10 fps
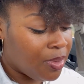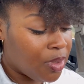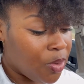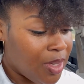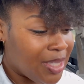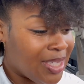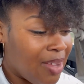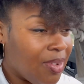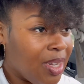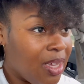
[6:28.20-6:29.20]

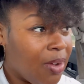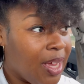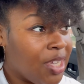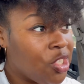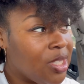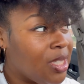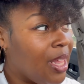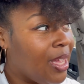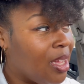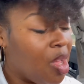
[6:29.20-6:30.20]
27. Okay, it's just
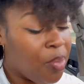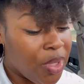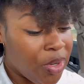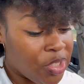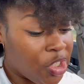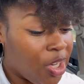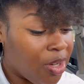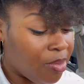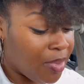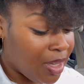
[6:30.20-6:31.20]
like a couple years younger
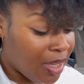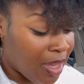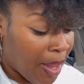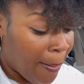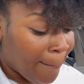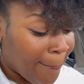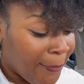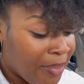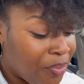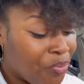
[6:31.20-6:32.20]
than me.
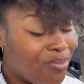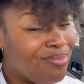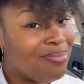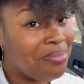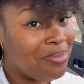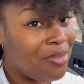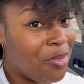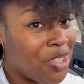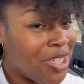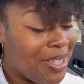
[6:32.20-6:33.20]

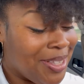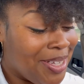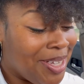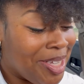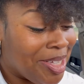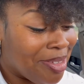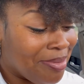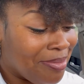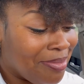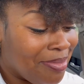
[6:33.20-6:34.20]
What y'all think?
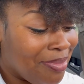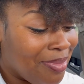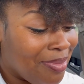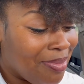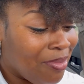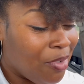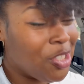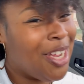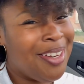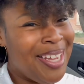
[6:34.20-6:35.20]
Would
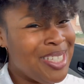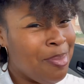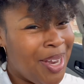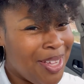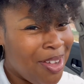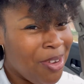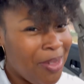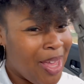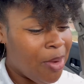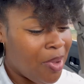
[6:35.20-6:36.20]
y'all date somebody younger?
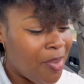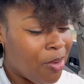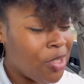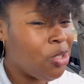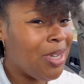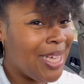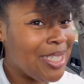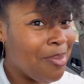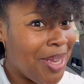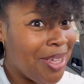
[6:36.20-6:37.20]
Like women, would you date
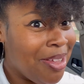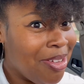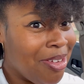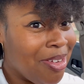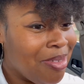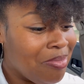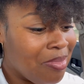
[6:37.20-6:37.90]
somebody younger?